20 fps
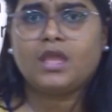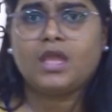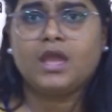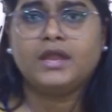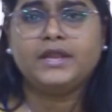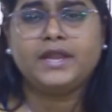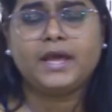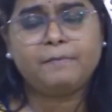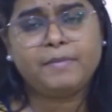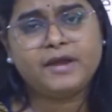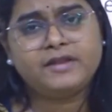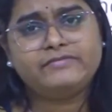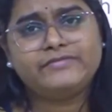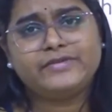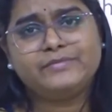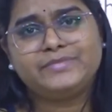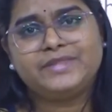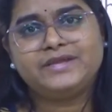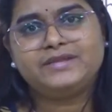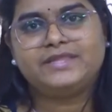And apart
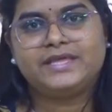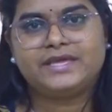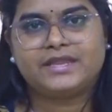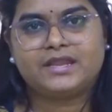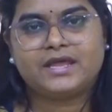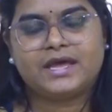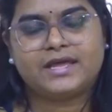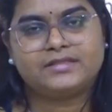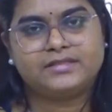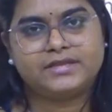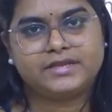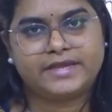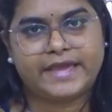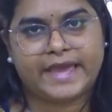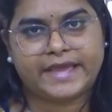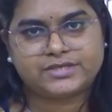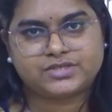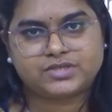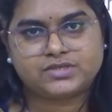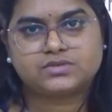from that, there are other
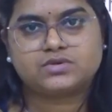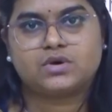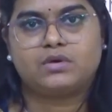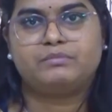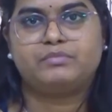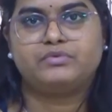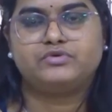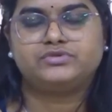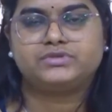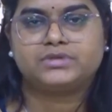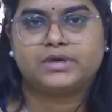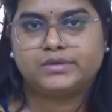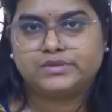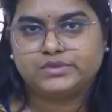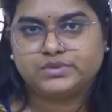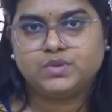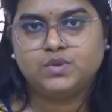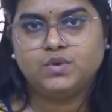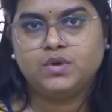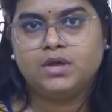gaseous compounds
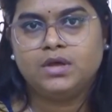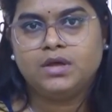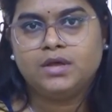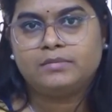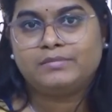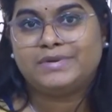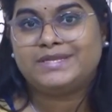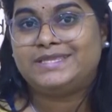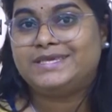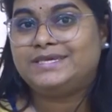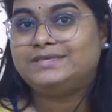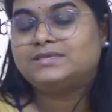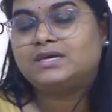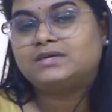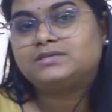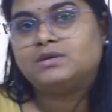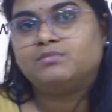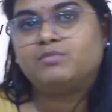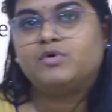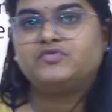also, but these
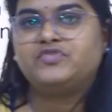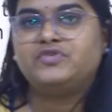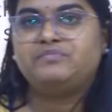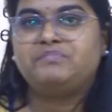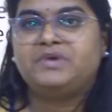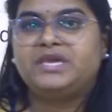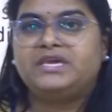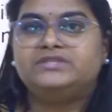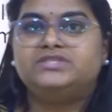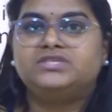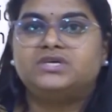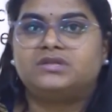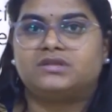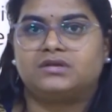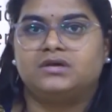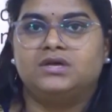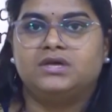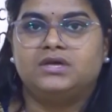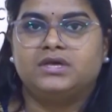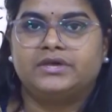are some of the major
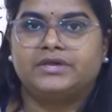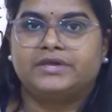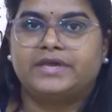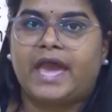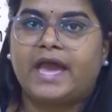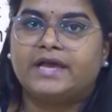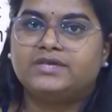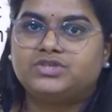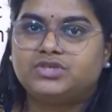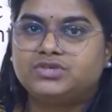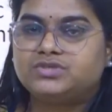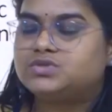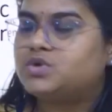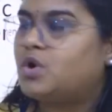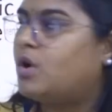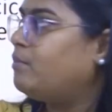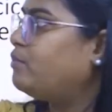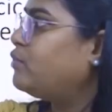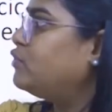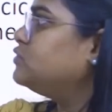gaseous
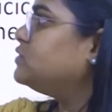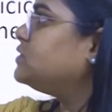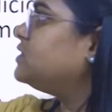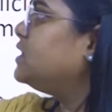compounds,